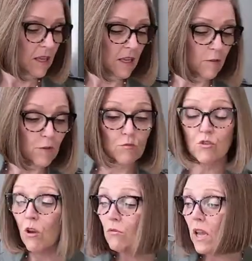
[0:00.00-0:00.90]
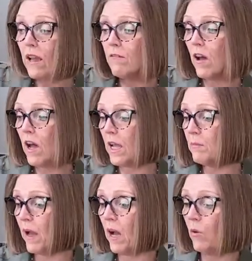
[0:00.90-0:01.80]
if you don't have a
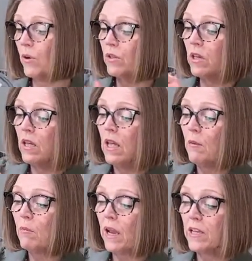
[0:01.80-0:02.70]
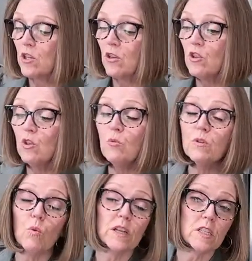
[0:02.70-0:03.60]
high-powered blender, you
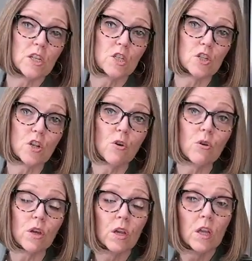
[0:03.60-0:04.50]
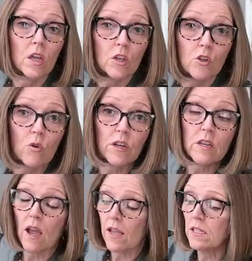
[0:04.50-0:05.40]
would want to soak your
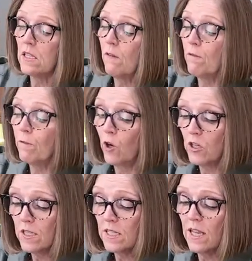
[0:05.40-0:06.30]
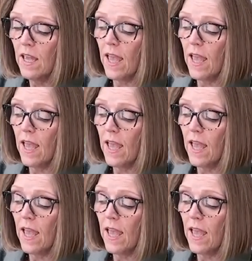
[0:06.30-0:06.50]
nuts first.